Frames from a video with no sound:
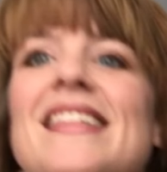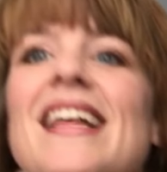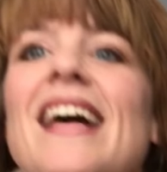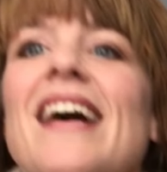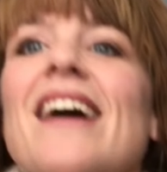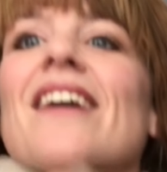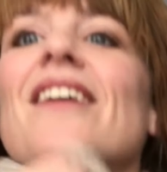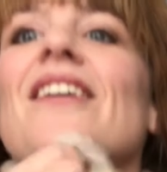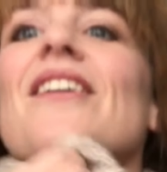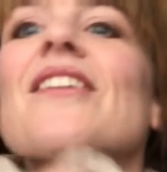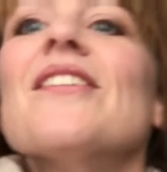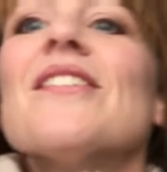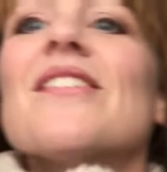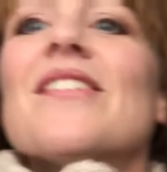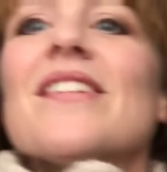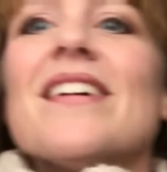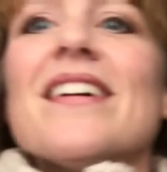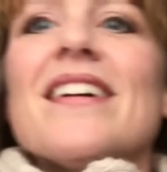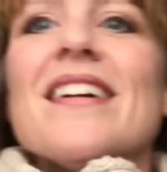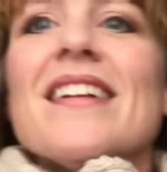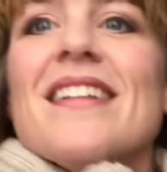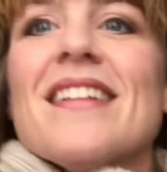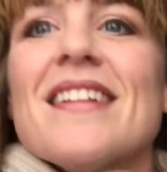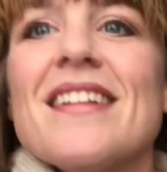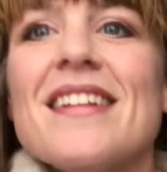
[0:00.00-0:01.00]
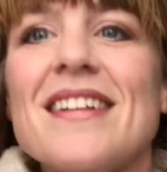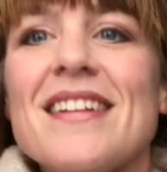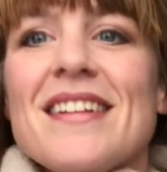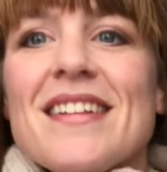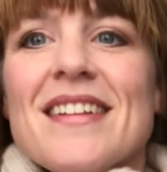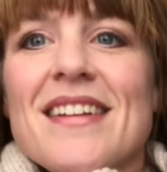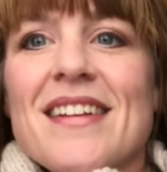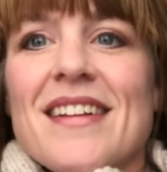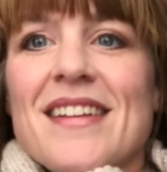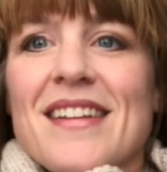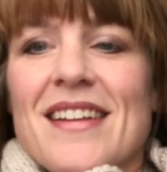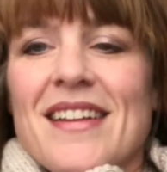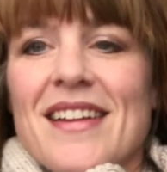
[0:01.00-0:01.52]
that cool?
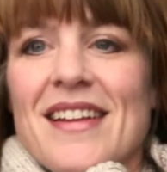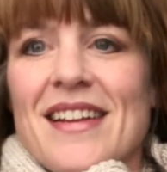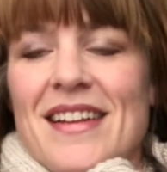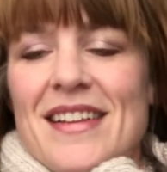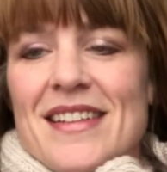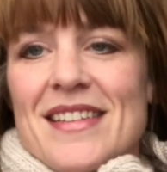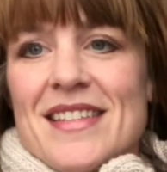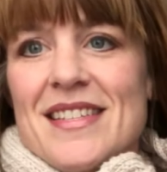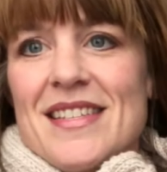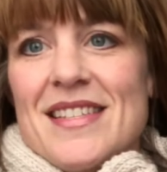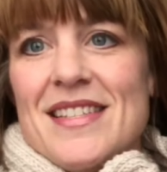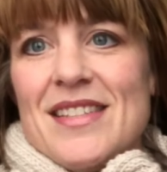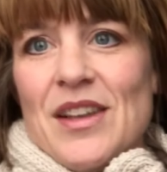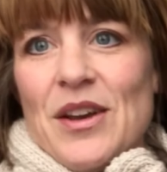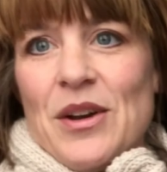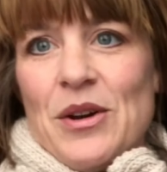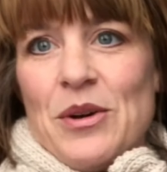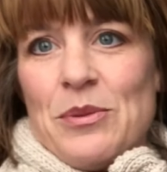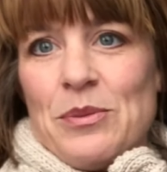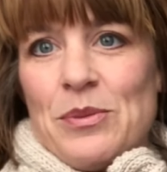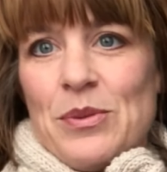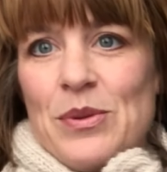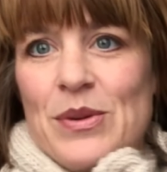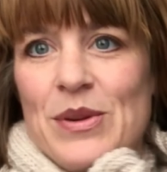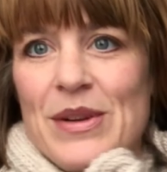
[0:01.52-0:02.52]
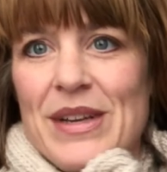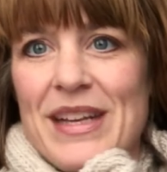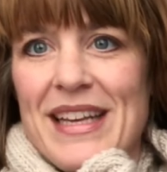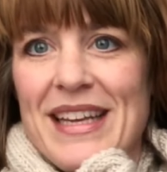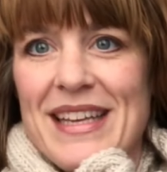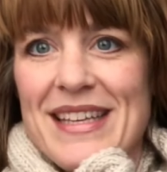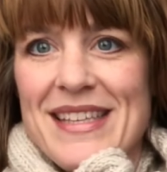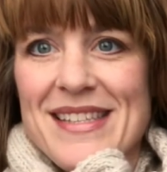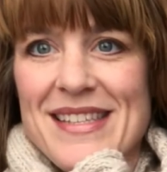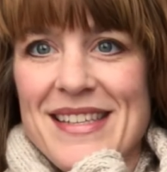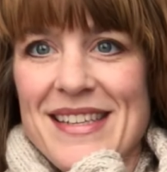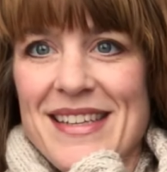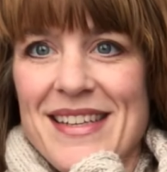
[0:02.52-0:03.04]
So pretty,
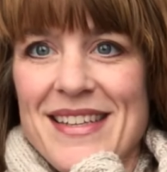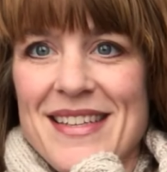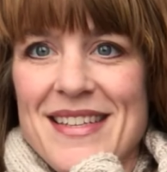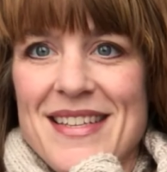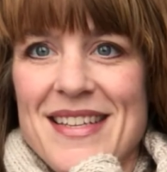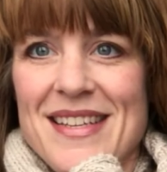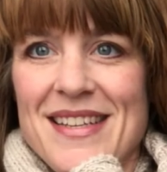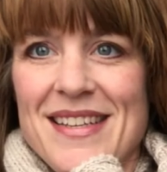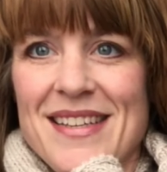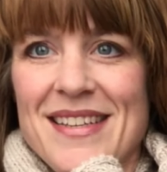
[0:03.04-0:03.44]
isn't it?